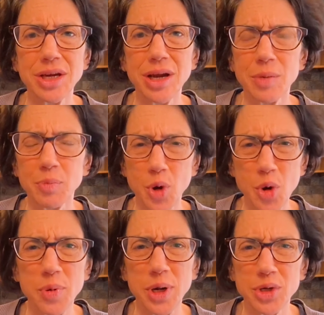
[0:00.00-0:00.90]
Is it
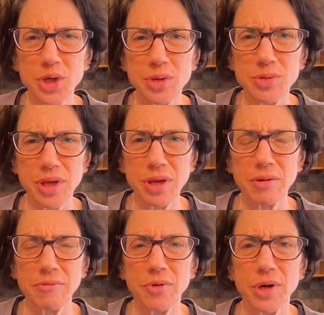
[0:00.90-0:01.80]
appropriate, do you
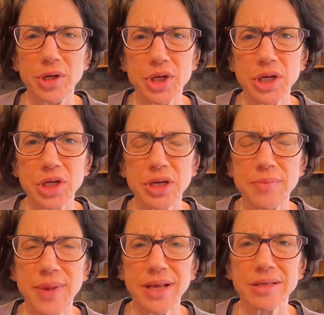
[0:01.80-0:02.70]
think, for a
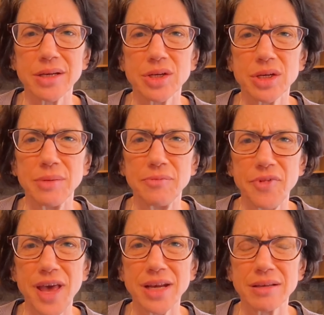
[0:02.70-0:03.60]
judge to make such
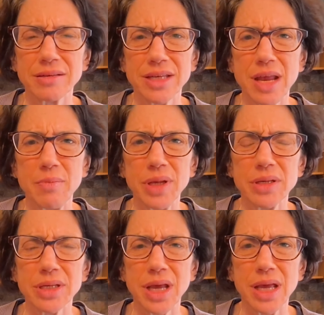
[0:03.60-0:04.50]
emphatic
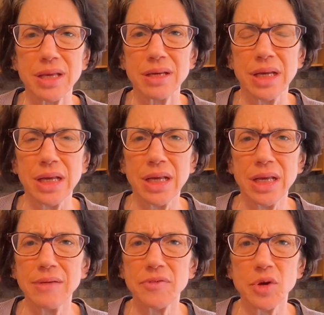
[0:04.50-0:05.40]
statements? And
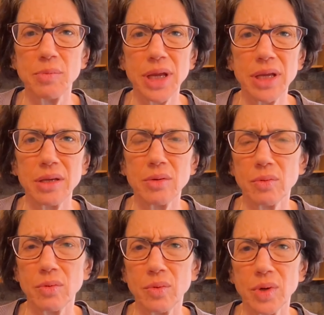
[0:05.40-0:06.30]
if they're
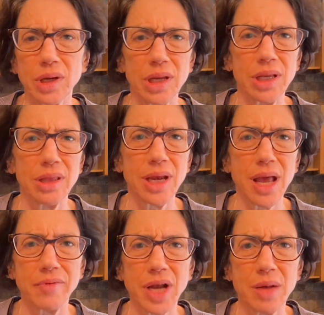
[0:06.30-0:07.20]
made, would he
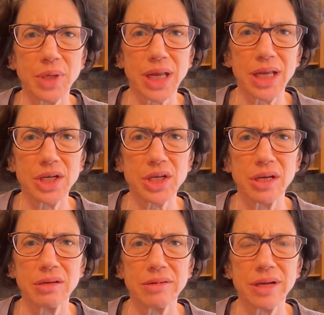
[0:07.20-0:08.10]
then have an
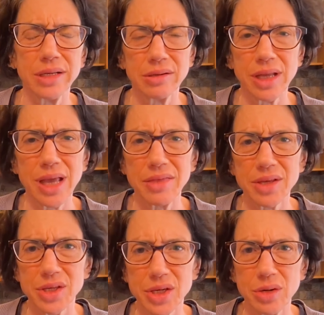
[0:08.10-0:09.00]
obligation under
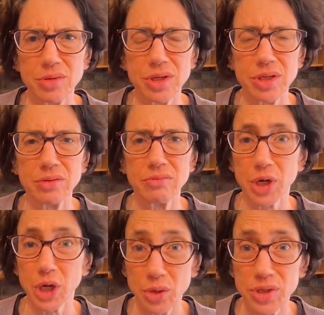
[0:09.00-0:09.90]
the ethics code
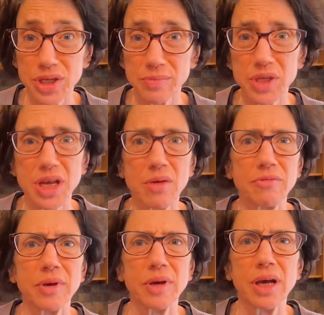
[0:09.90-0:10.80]
to recuse
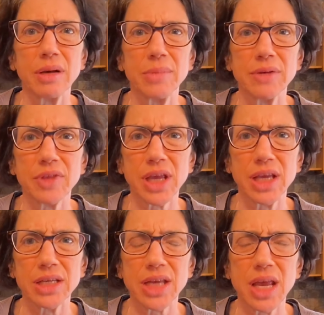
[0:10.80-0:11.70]
himself
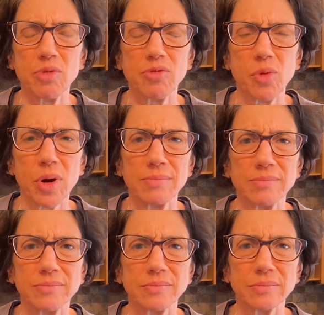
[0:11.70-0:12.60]
if the case came
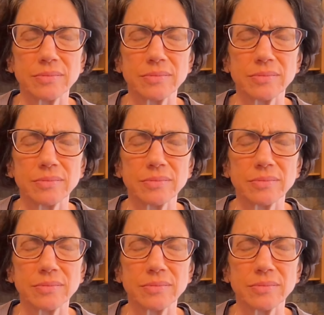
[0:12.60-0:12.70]
before him?